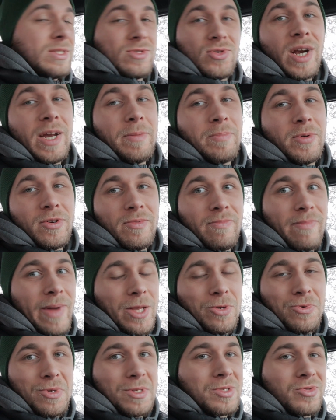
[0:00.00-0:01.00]
The
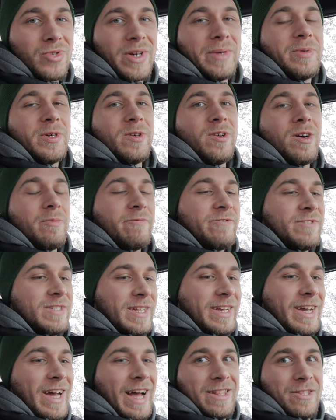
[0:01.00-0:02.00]
manual scraper
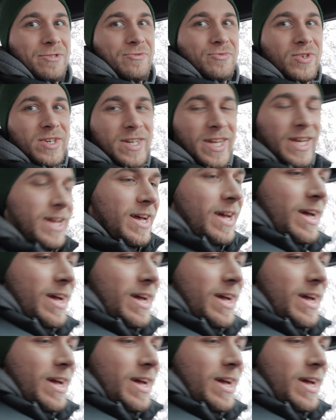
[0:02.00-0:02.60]
obviously had to work,